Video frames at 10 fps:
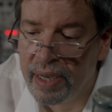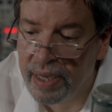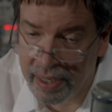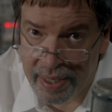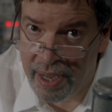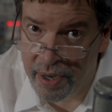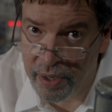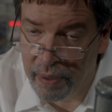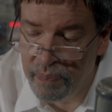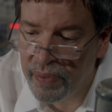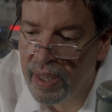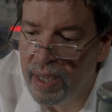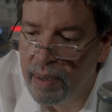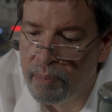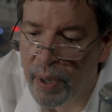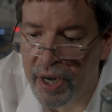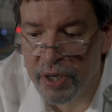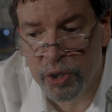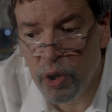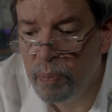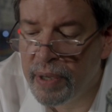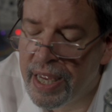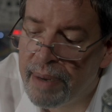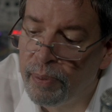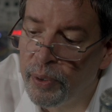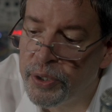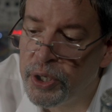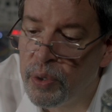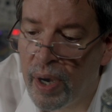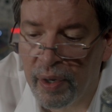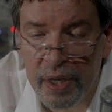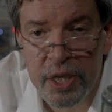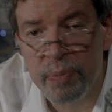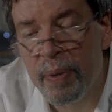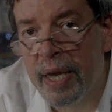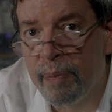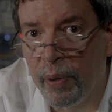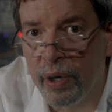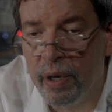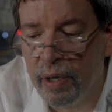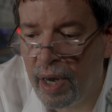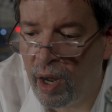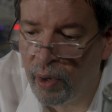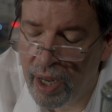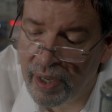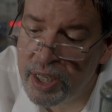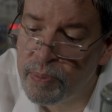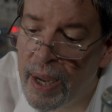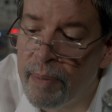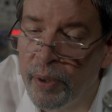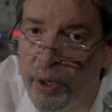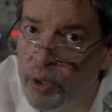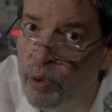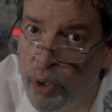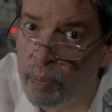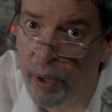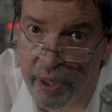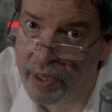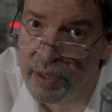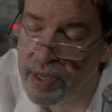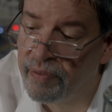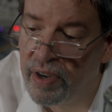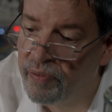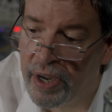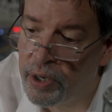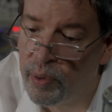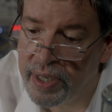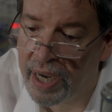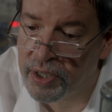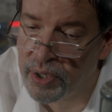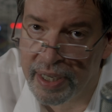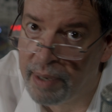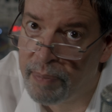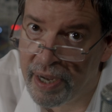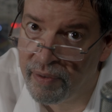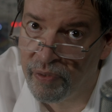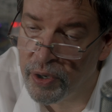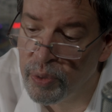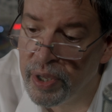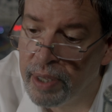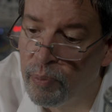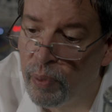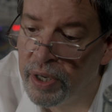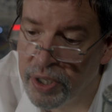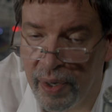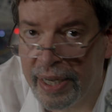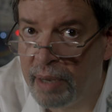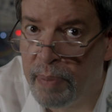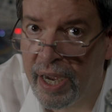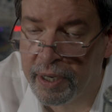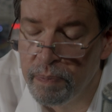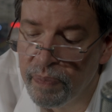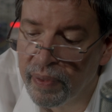in Canada, but I should be able to at least be able I'll at least be able to do new plugins even if I don't actually get paid for doing them until I get back.